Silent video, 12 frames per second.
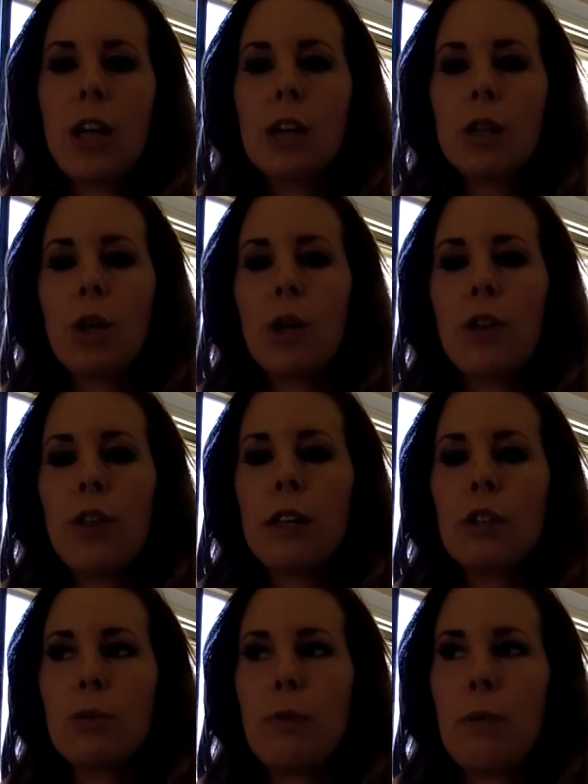So the thing
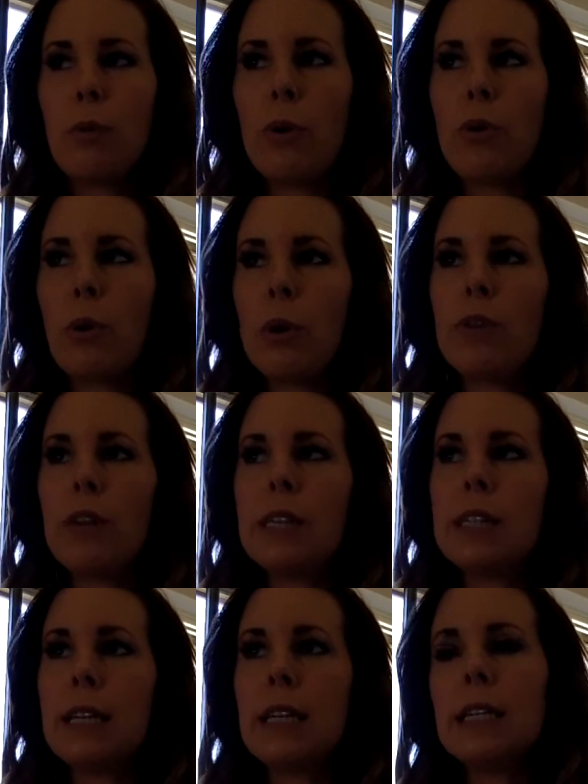to remember with all of
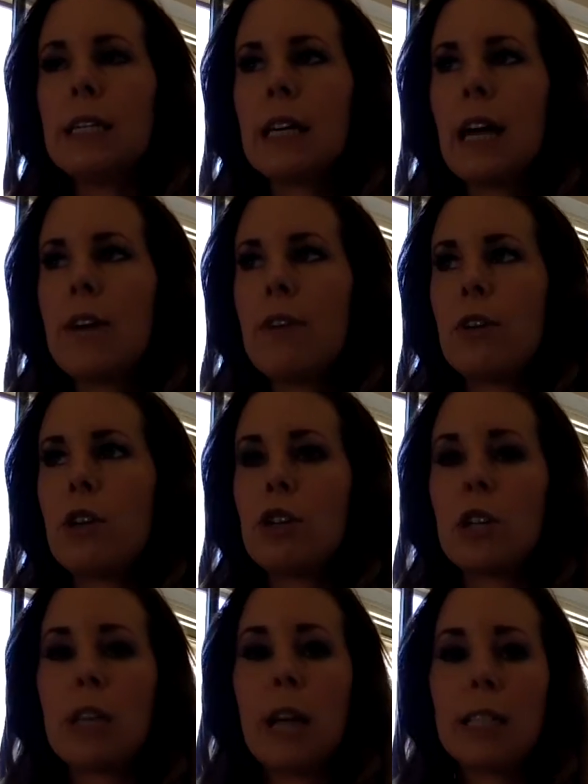these things, the kefir
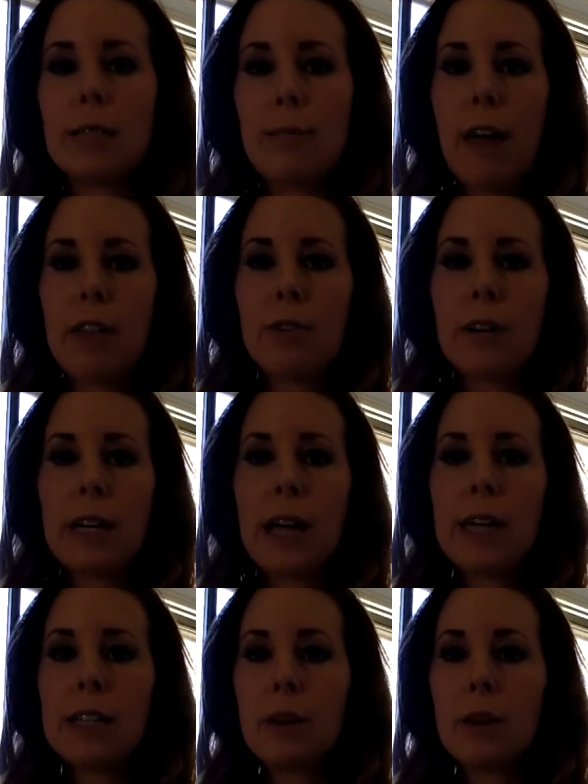usually takes about 3 days.